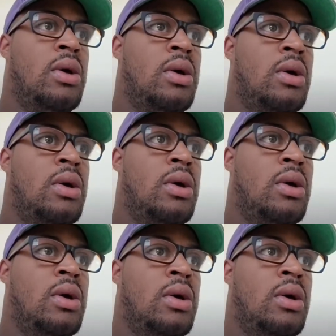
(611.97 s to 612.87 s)

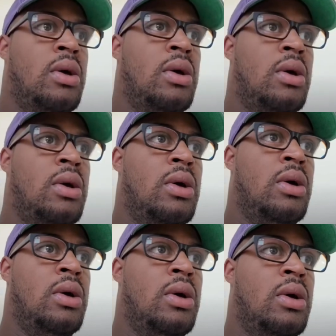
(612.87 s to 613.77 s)

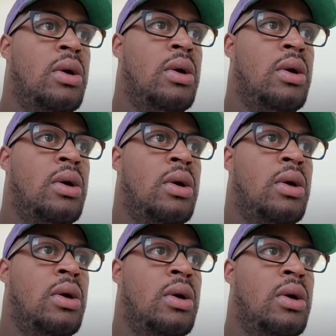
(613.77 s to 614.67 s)

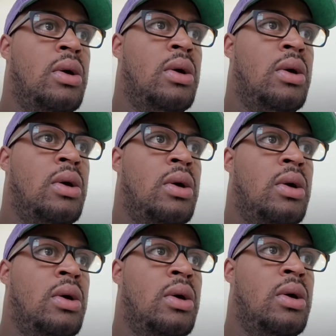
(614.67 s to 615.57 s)

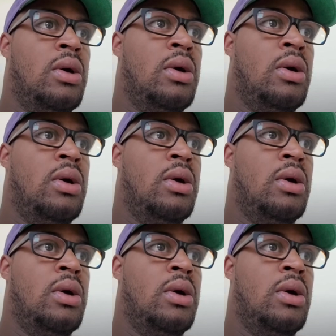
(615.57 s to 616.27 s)
The person shown says nothing.